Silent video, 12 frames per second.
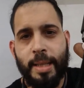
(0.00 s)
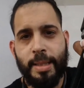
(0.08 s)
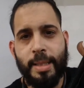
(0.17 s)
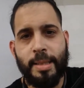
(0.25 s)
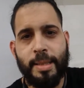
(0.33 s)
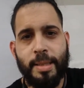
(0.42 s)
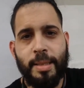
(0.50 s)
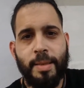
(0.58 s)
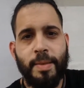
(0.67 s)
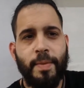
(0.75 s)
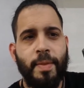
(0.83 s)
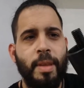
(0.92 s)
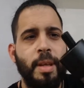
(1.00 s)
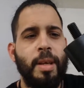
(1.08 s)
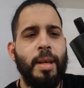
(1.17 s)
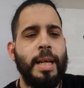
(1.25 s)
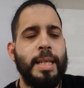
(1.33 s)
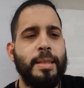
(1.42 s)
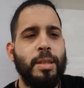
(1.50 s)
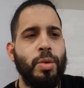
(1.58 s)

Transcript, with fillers: This is a